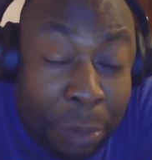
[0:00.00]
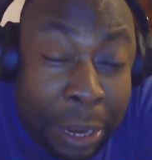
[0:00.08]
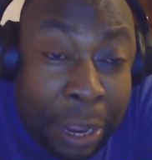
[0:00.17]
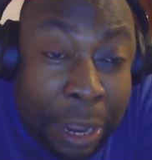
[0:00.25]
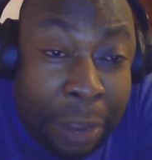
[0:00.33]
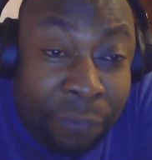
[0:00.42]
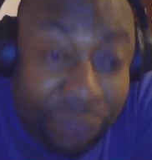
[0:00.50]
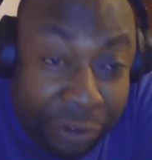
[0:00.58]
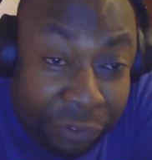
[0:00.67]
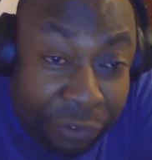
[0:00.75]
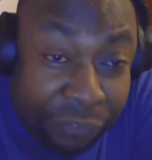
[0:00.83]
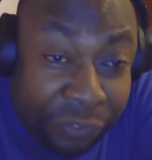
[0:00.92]

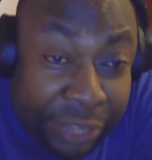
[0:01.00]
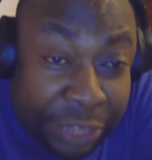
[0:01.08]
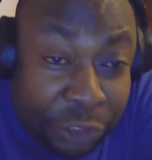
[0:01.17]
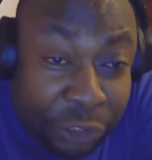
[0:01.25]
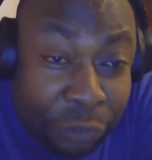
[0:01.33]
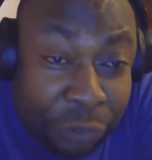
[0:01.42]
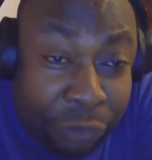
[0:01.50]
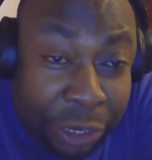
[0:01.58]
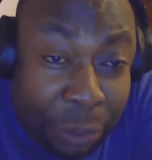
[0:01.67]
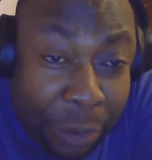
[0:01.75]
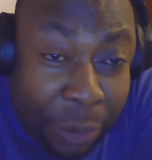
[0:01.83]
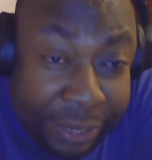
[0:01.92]
verification
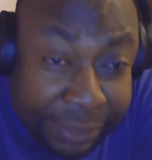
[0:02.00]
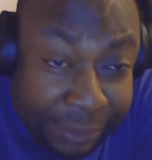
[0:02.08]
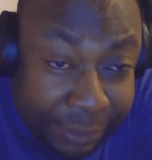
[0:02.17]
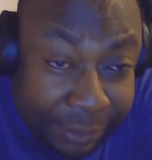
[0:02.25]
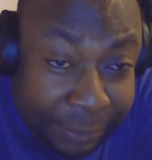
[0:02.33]
requests.